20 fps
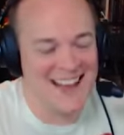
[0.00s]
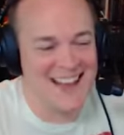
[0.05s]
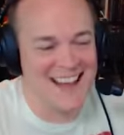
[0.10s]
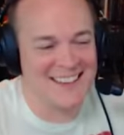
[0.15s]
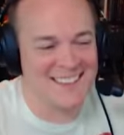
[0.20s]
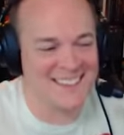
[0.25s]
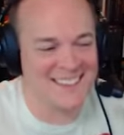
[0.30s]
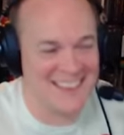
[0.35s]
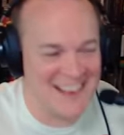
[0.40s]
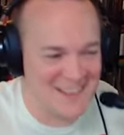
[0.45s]

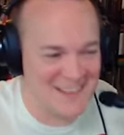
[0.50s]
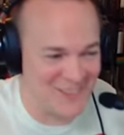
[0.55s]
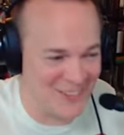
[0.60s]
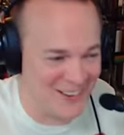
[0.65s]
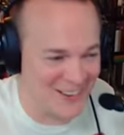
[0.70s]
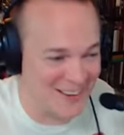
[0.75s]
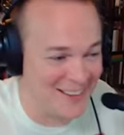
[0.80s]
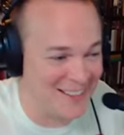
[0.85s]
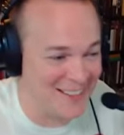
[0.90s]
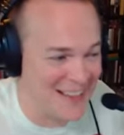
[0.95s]
not safe at
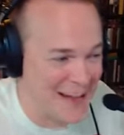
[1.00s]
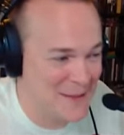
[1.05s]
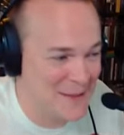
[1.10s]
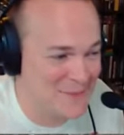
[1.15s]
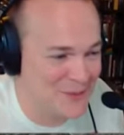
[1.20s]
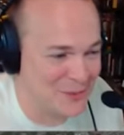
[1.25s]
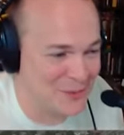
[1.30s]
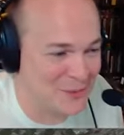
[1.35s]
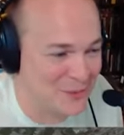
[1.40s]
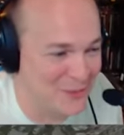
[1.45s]
all. I'm
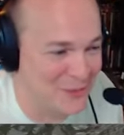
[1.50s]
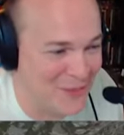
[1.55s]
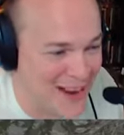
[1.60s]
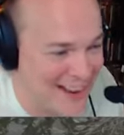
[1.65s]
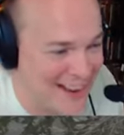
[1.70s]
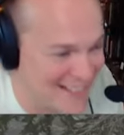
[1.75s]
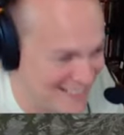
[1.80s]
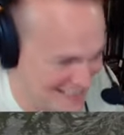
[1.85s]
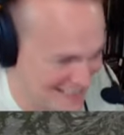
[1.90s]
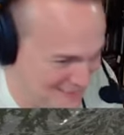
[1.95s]
just
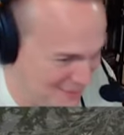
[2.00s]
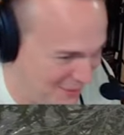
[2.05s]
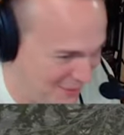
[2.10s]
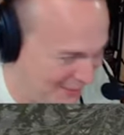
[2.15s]
firing